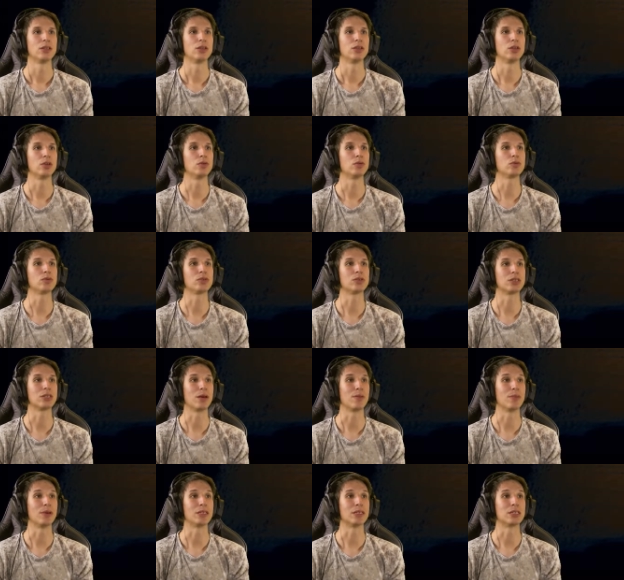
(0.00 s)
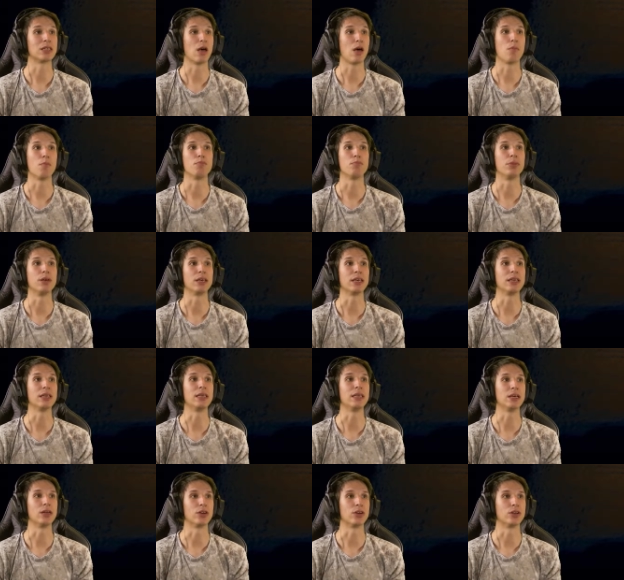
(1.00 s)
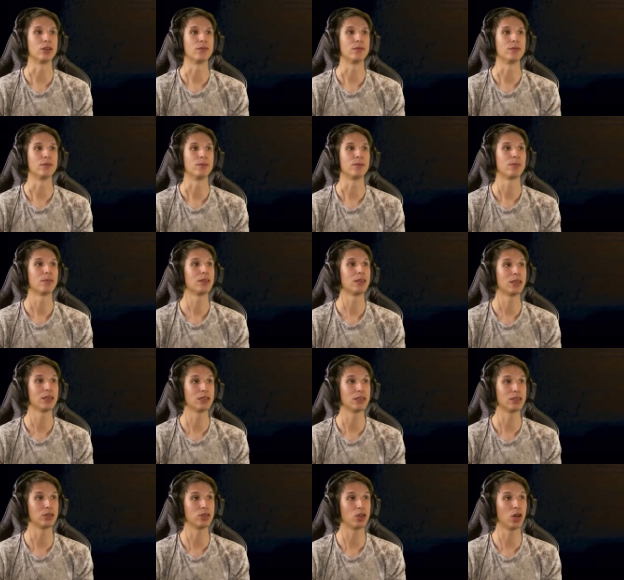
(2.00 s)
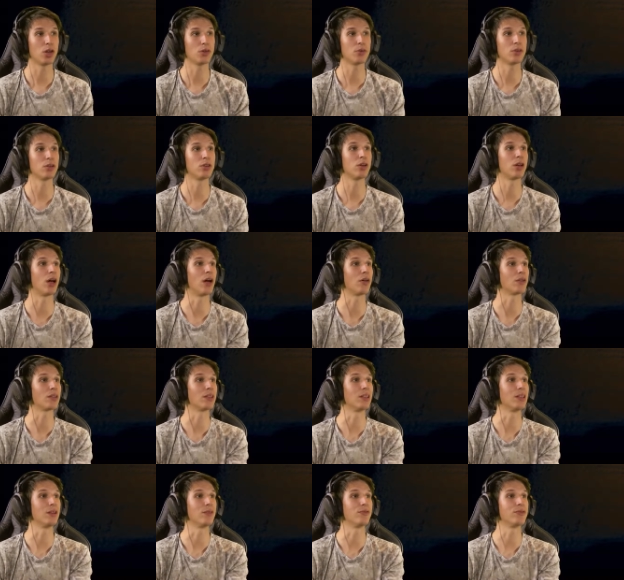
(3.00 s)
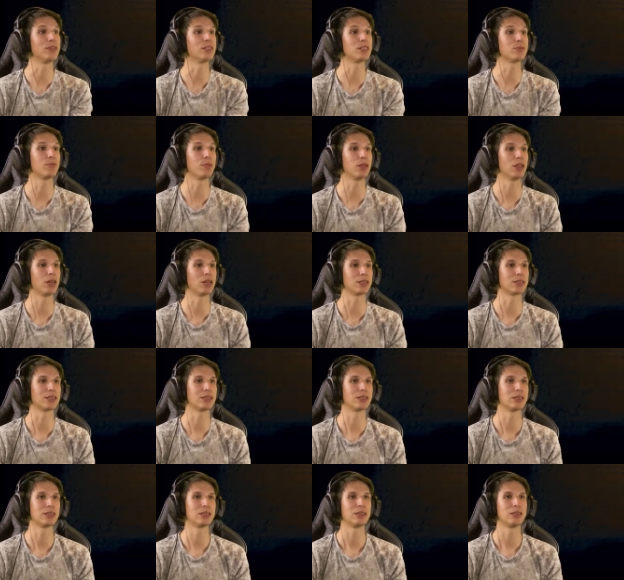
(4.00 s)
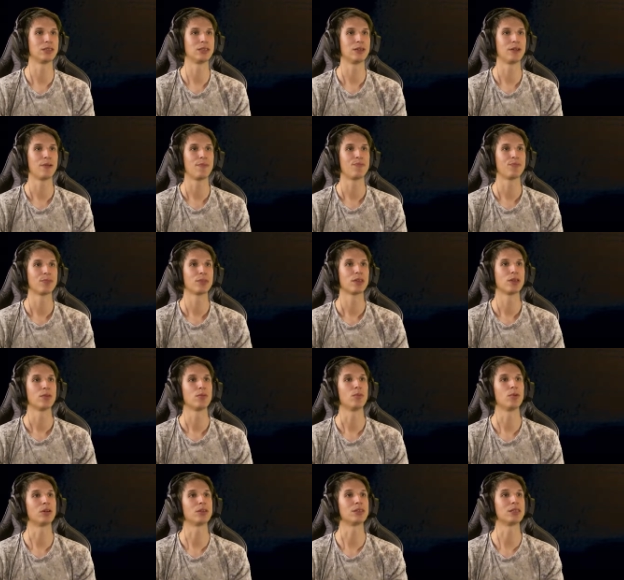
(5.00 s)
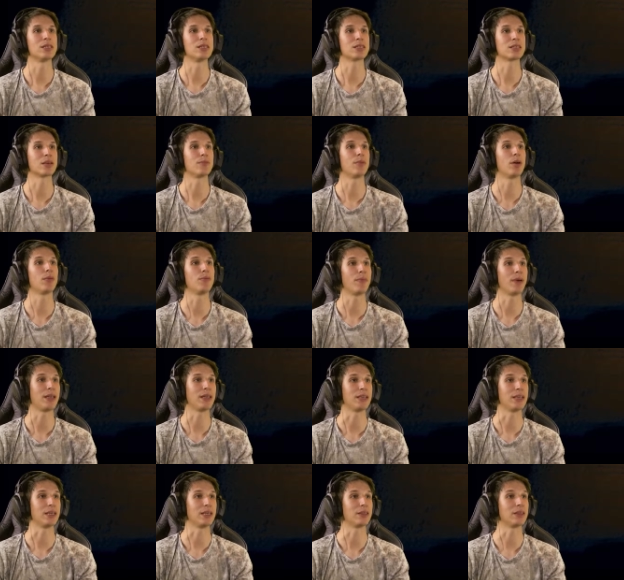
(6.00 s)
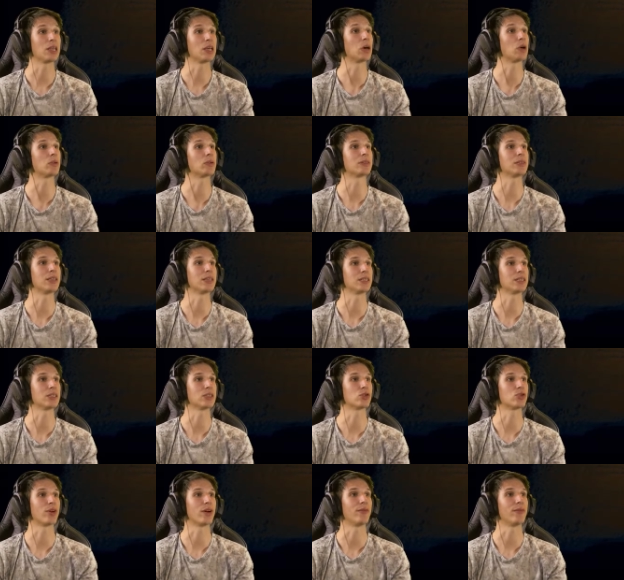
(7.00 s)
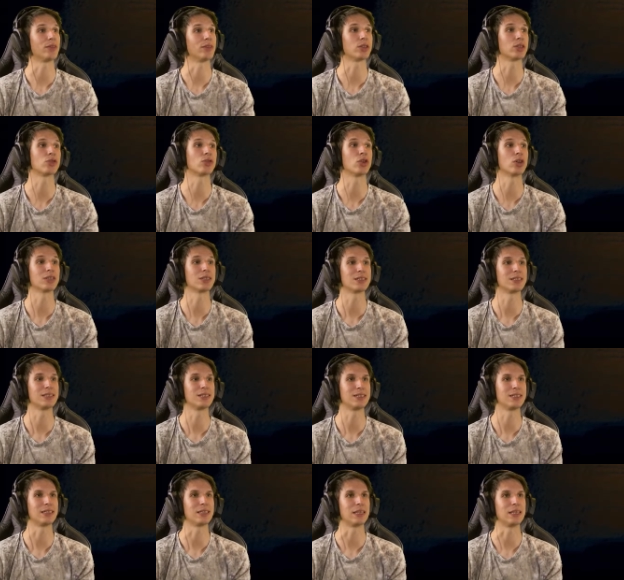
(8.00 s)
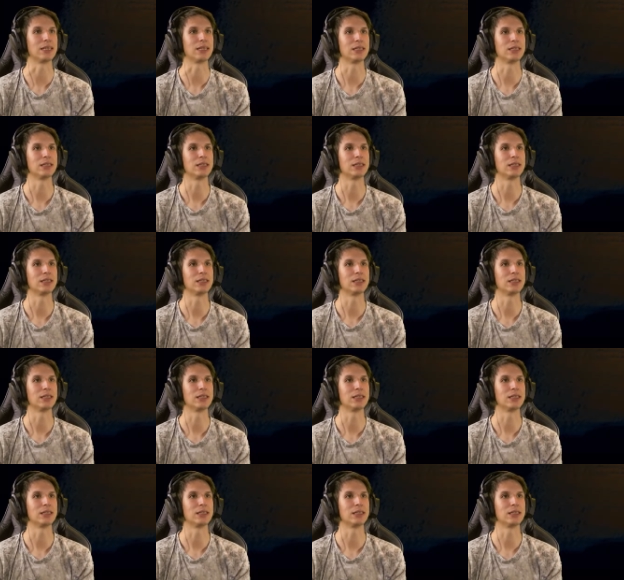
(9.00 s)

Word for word: Known to some as Big Ear. He did not outlive his plot. One disk among many, the old data traveled across the sea.